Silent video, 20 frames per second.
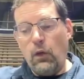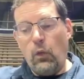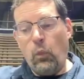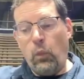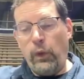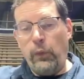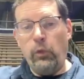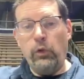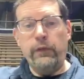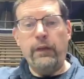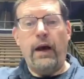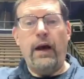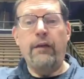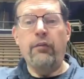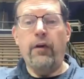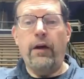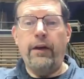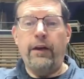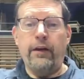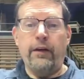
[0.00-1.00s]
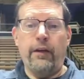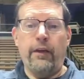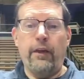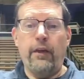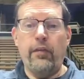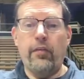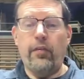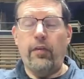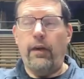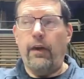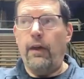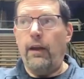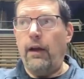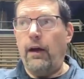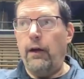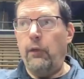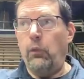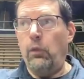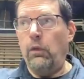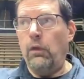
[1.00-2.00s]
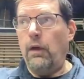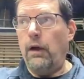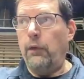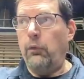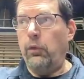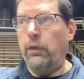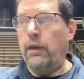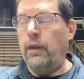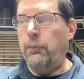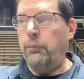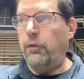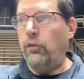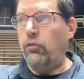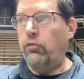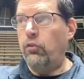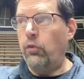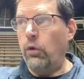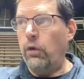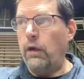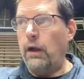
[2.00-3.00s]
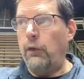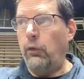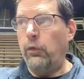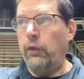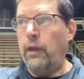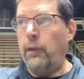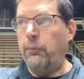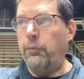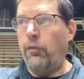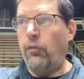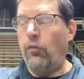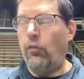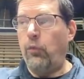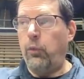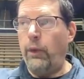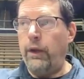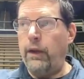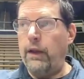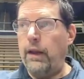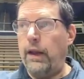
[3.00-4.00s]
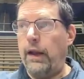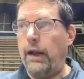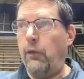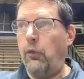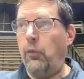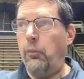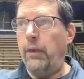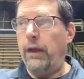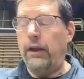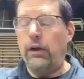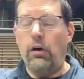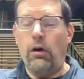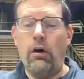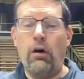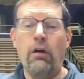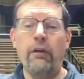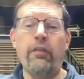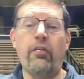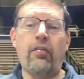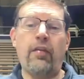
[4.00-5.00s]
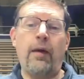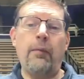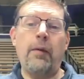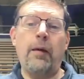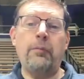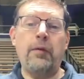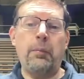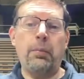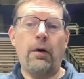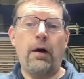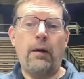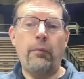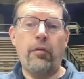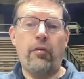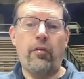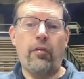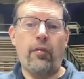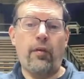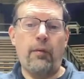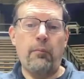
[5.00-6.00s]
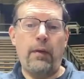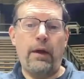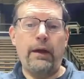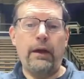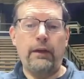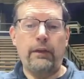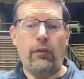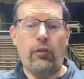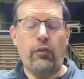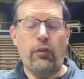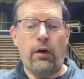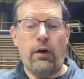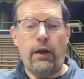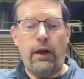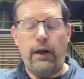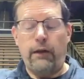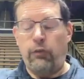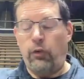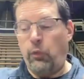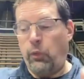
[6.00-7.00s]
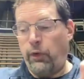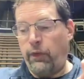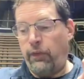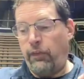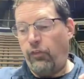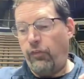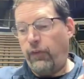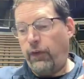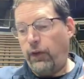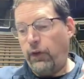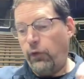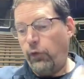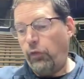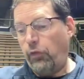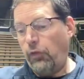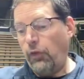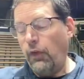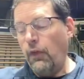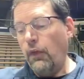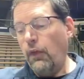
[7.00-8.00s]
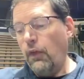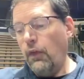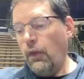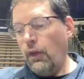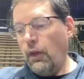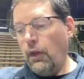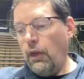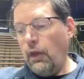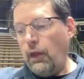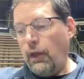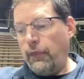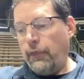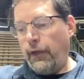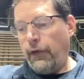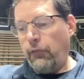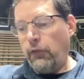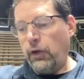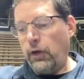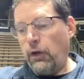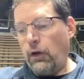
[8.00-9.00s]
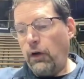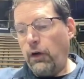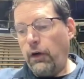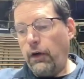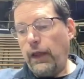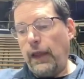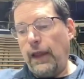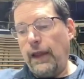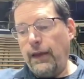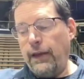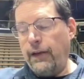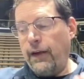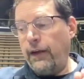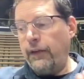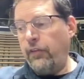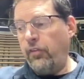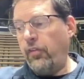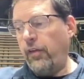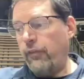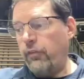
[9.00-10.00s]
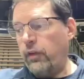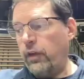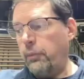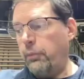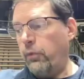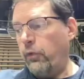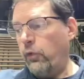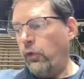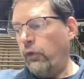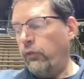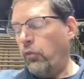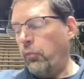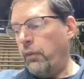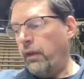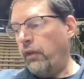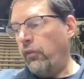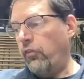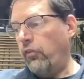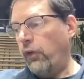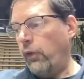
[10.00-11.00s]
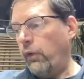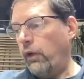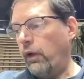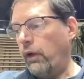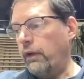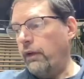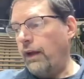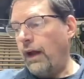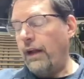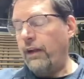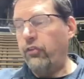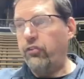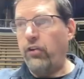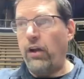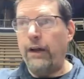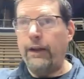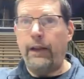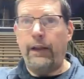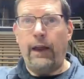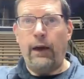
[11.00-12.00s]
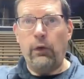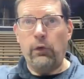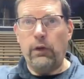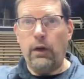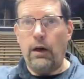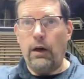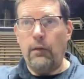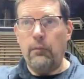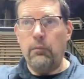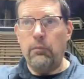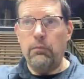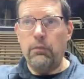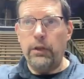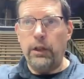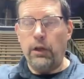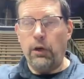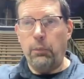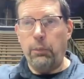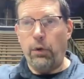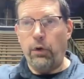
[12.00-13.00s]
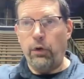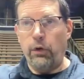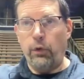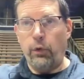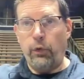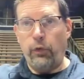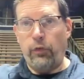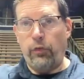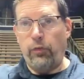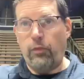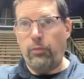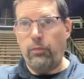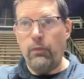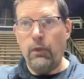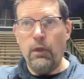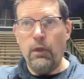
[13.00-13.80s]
we will dive right into this. And I will I will keep this short, I will keep this sweet, and I will make all the same empty promises I make at the start of every one of these videos in that regard. 89 to 70 Purdue over Minnesota. Not a shocking outcome. You know, Purdue is